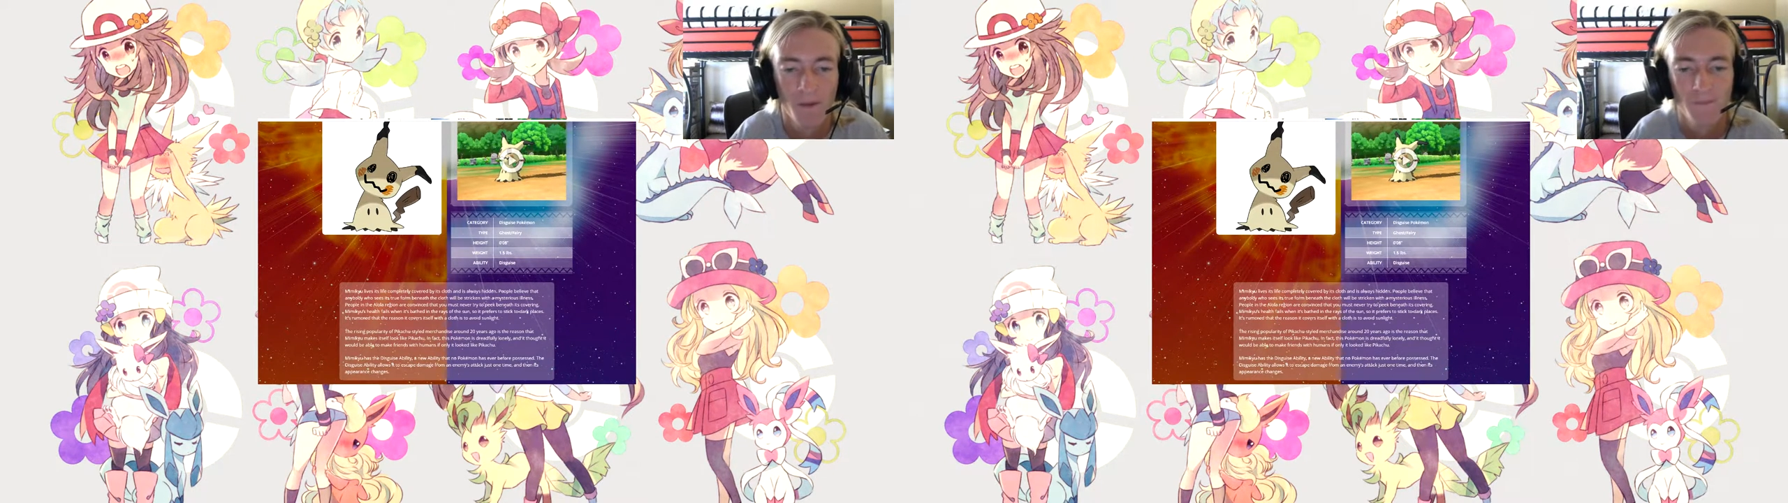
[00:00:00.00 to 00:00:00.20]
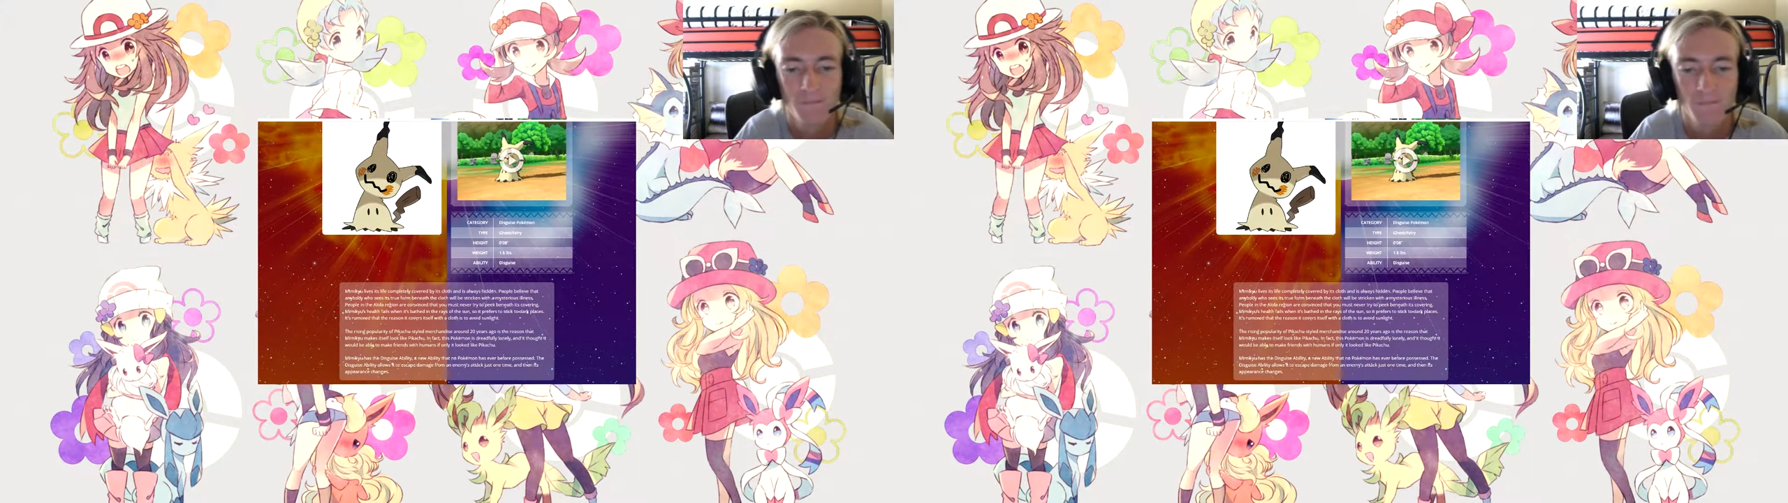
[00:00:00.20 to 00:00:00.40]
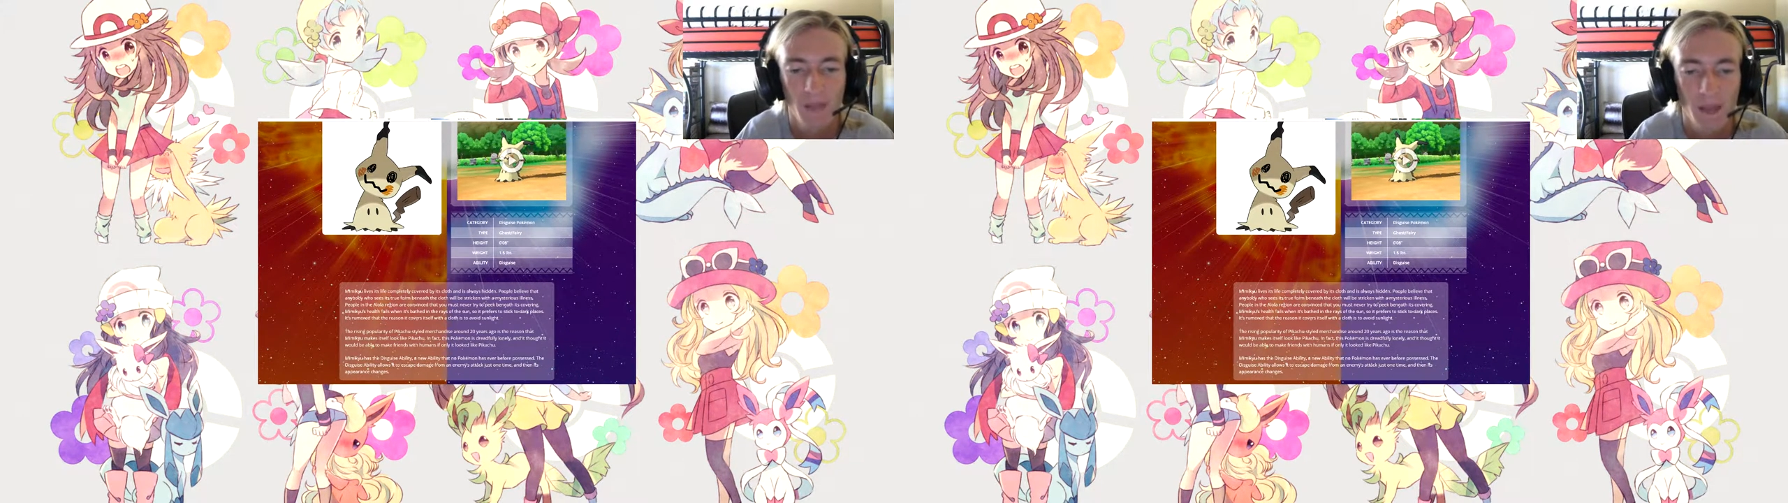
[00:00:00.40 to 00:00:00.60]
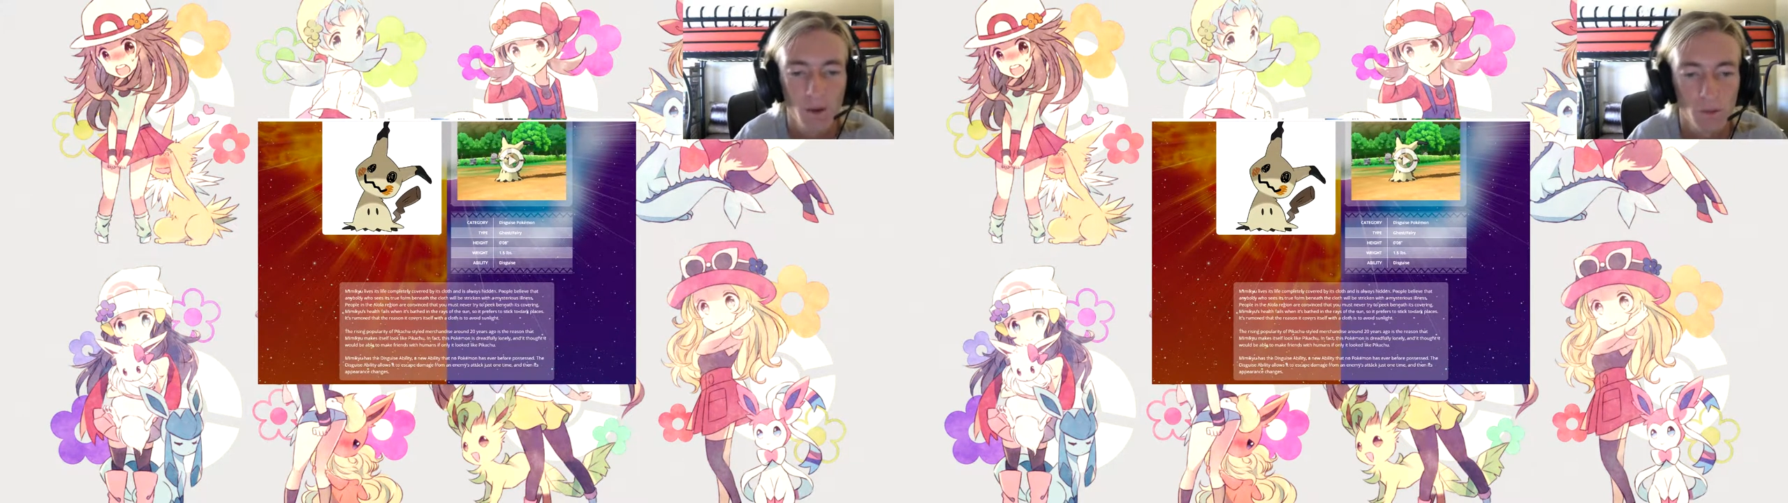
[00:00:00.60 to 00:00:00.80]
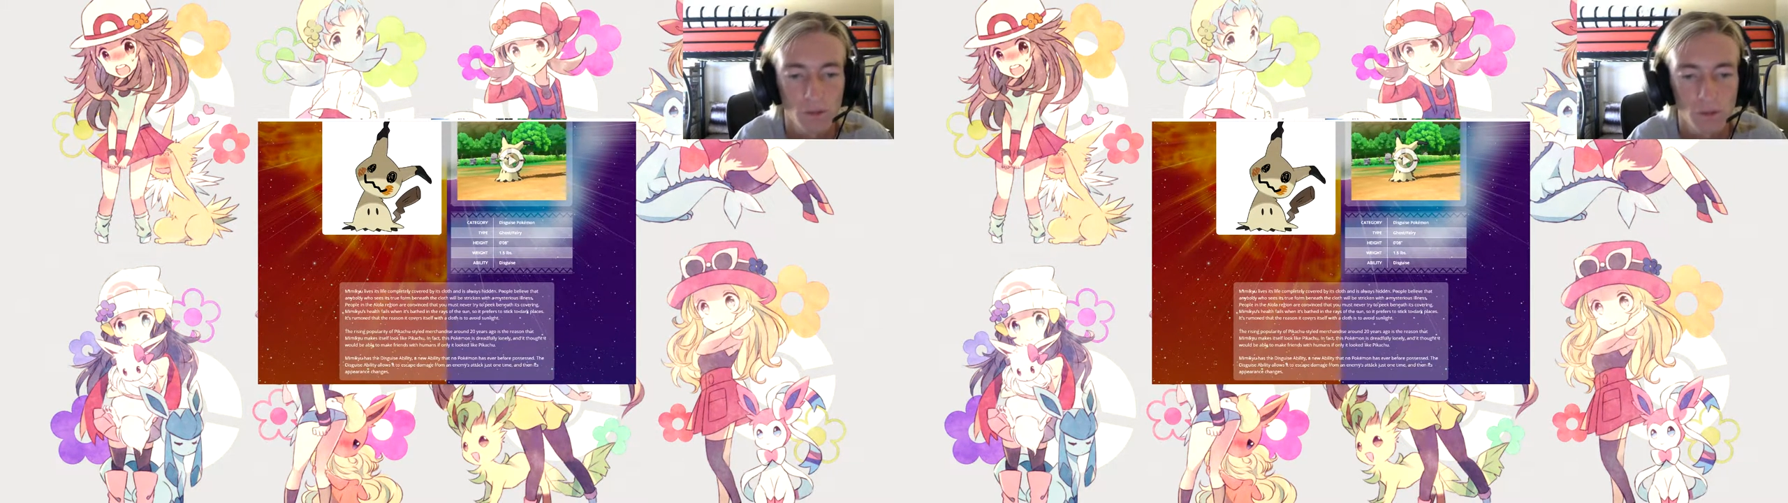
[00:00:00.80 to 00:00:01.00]

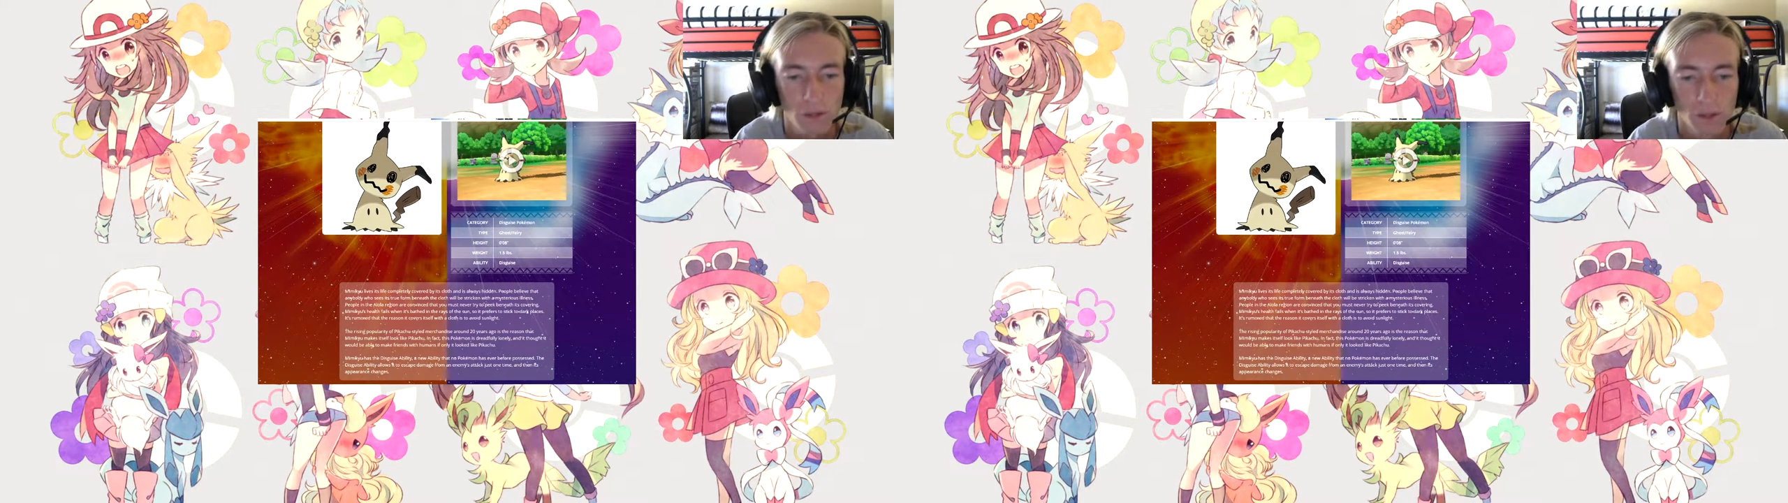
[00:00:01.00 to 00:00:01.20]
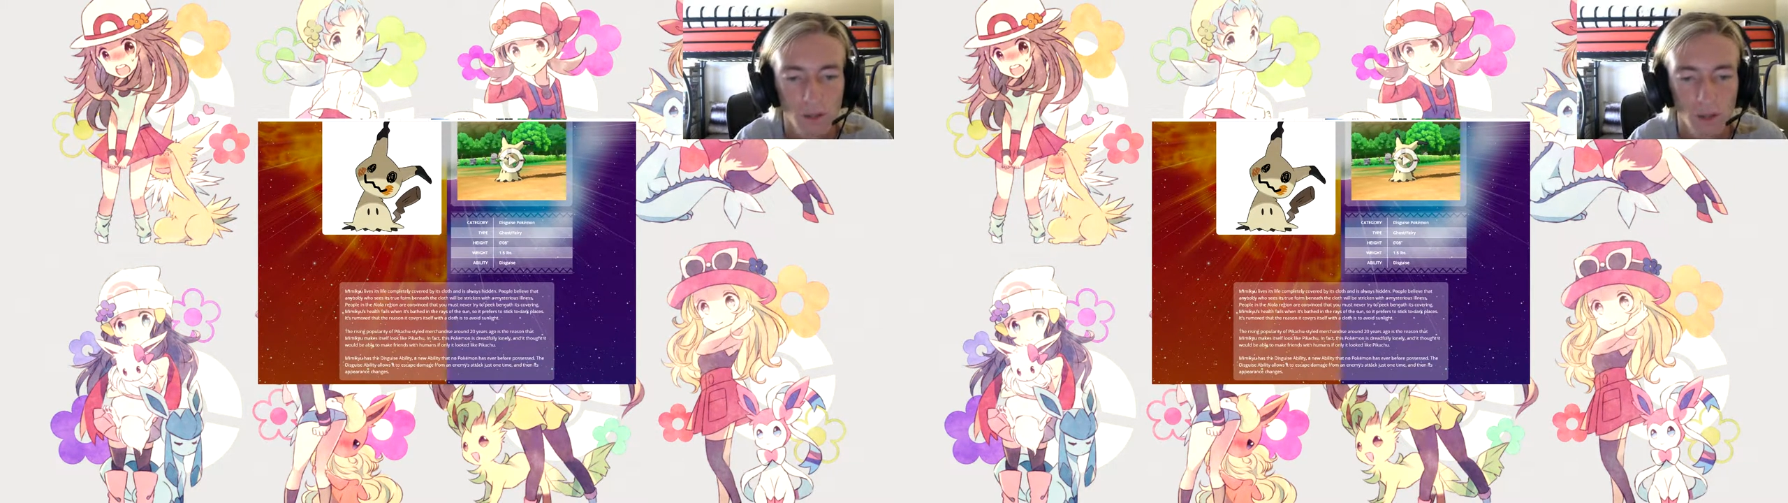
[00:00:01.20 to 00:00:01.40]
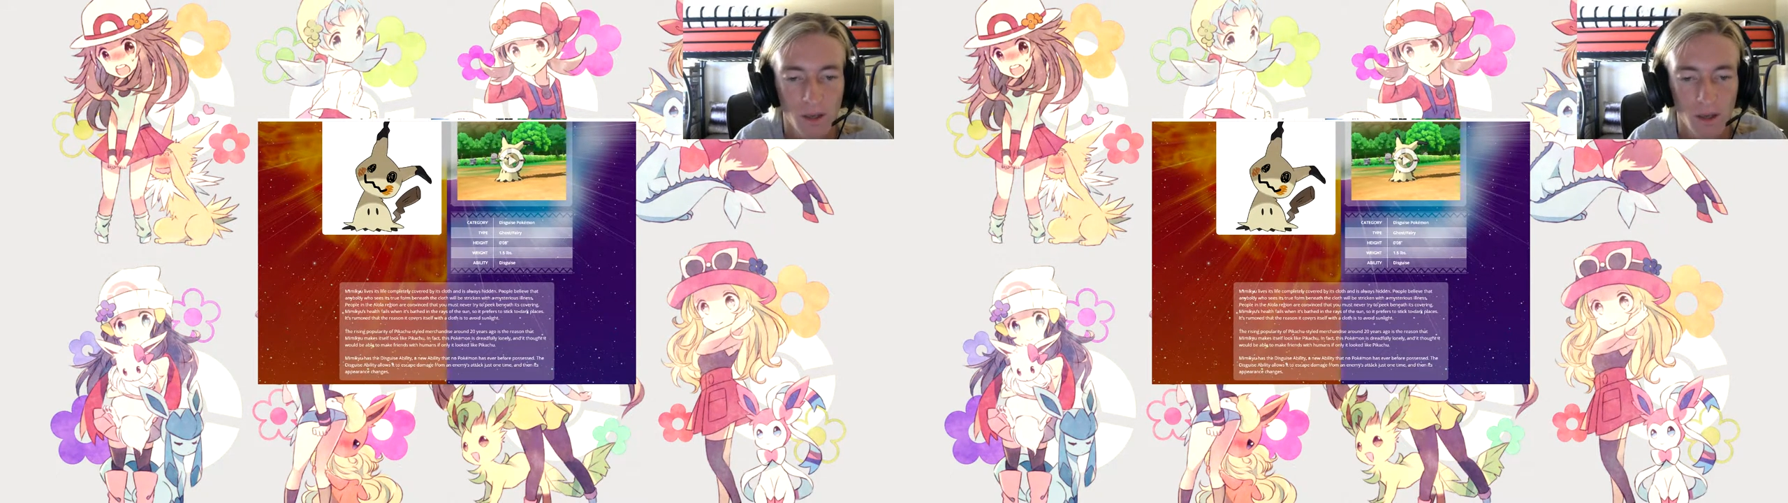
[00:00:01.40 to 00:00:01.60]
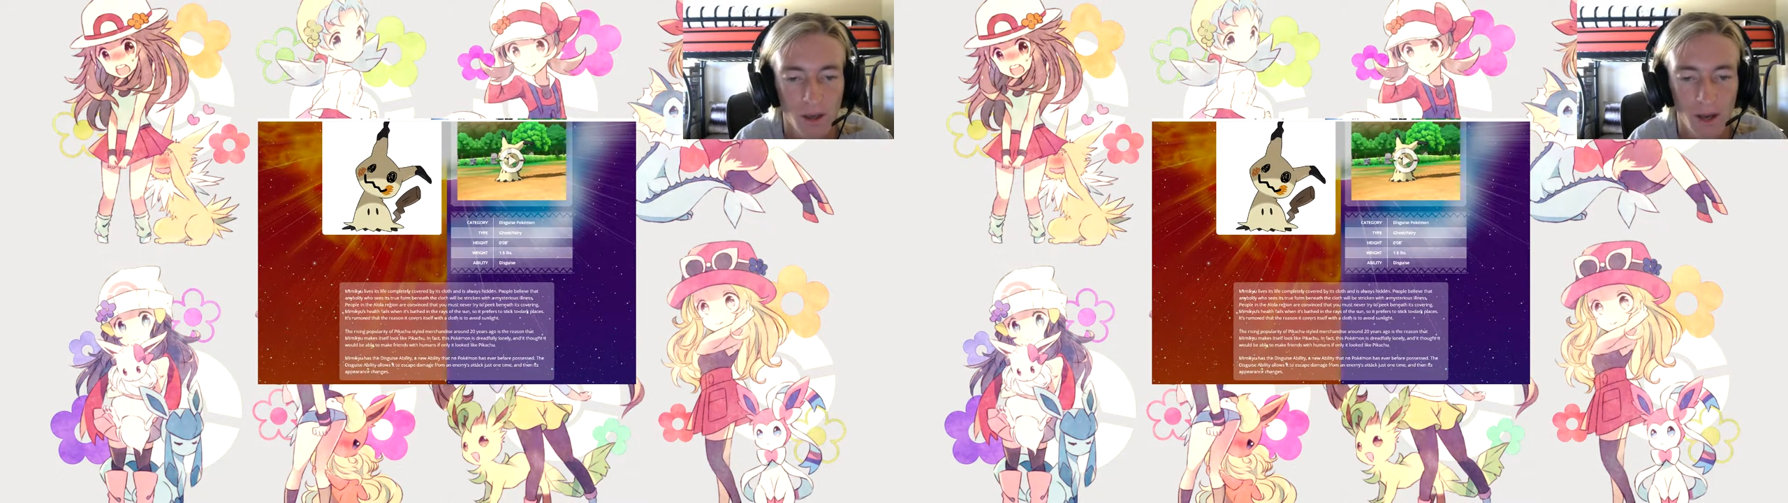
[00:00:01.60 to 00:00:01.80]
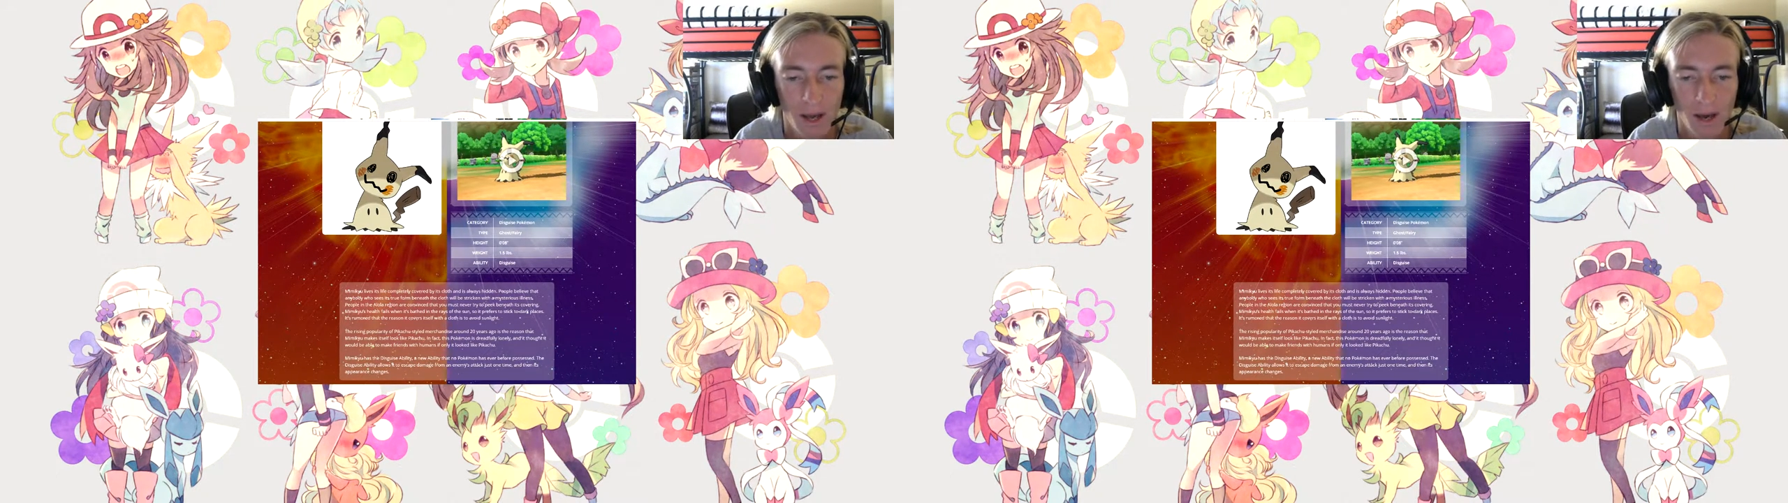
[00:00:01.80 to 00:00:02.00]
fails
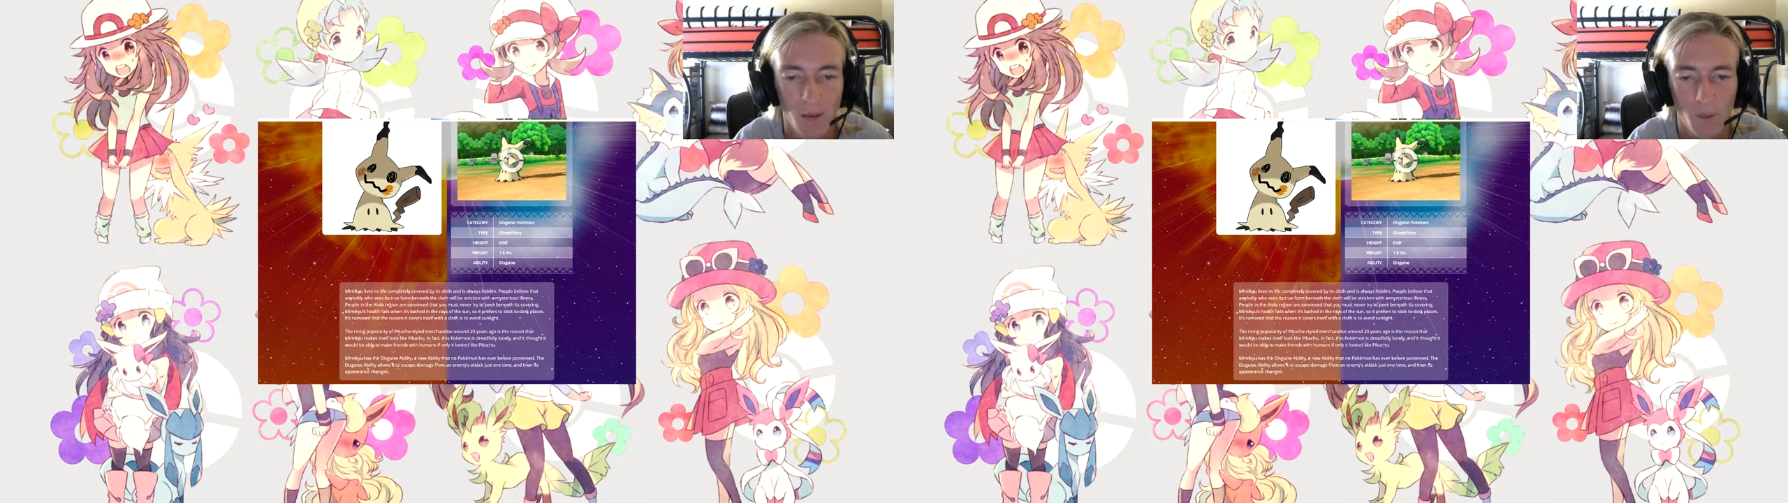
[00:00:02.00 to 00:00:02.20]
uh,